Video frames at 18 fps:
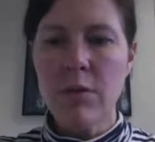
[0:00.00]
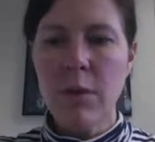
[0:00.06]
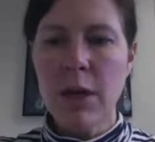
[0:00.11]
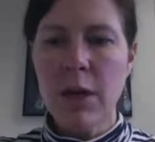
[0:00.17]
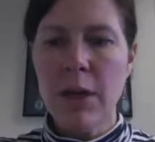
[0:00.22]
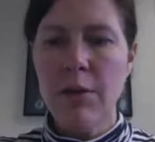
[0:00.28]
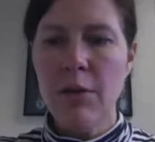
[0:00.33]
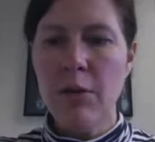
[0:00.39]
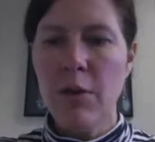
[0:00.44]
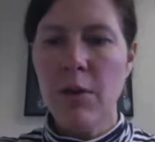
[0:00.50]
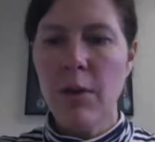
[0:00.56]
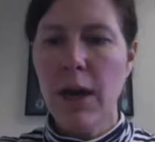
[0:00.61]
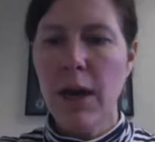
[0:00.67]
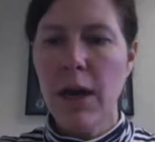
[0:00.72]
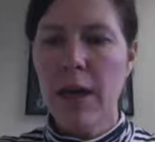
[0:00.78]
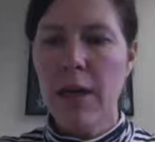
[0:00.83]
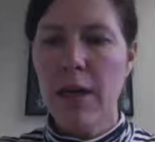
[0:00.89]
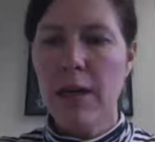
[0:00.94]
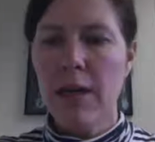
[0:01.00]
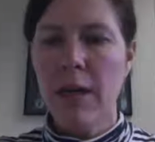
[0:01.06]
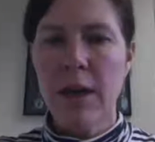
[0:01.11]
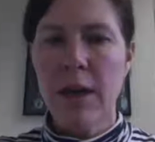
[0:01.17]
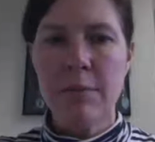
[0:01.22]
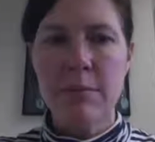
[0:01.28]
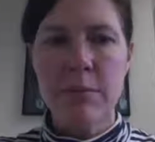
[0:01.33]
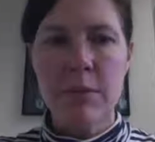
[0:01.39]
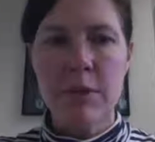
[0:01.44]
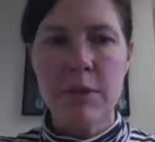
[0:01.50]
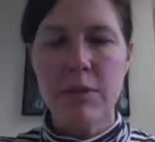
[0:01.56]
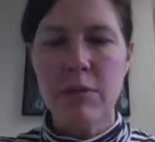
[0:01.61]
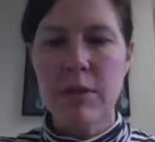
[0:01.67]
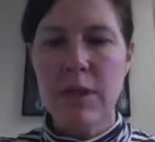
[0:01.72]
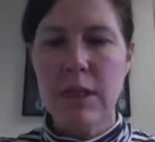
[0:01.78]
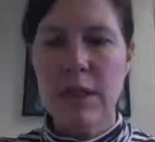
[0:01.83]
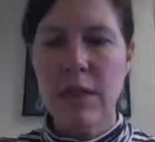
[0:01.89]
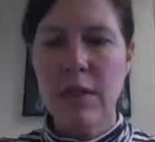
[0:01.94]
don't you go ahead and do you see